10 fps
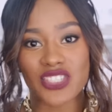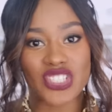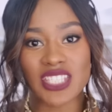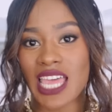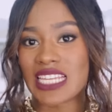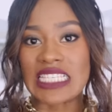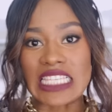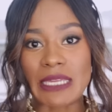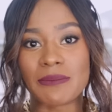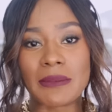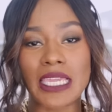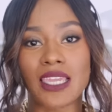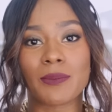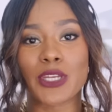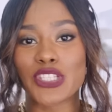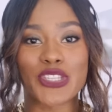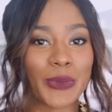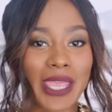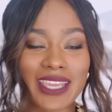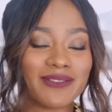It just kind of skipped me, but it's
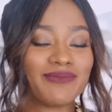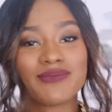okay.